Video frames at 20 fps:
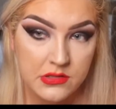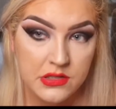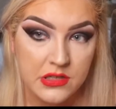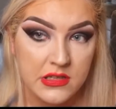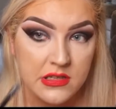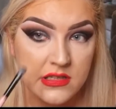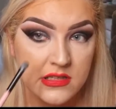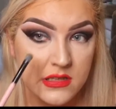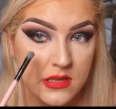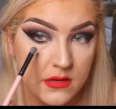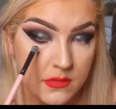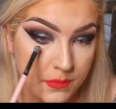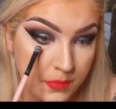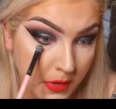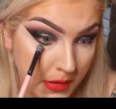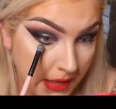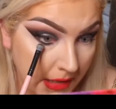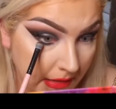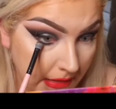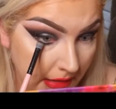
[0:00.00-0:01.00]
just
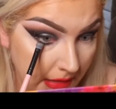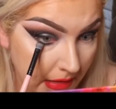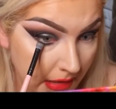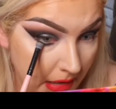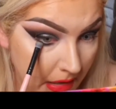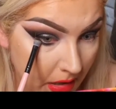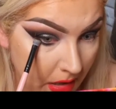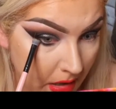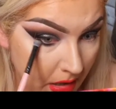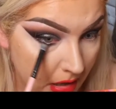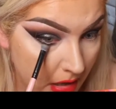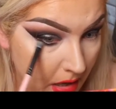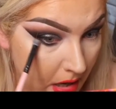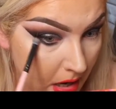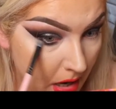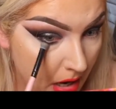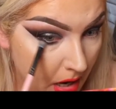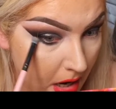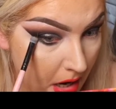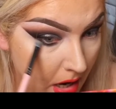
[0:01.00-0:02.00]
blending that
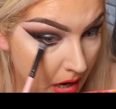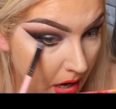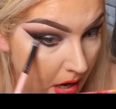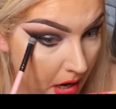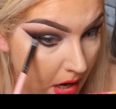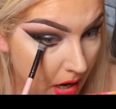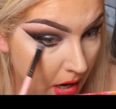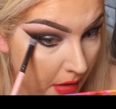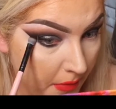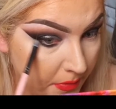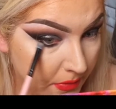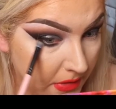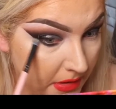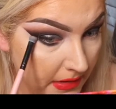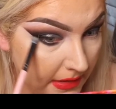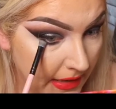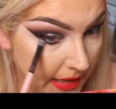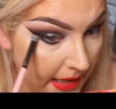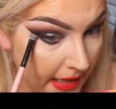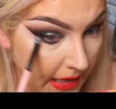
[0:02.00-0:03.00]
up
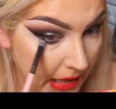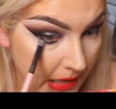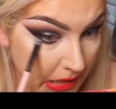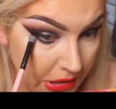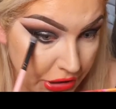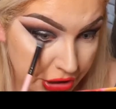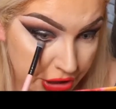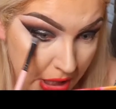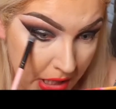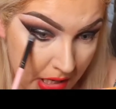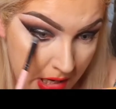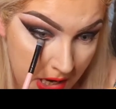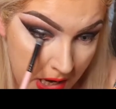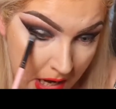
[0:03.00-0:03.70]
to the edge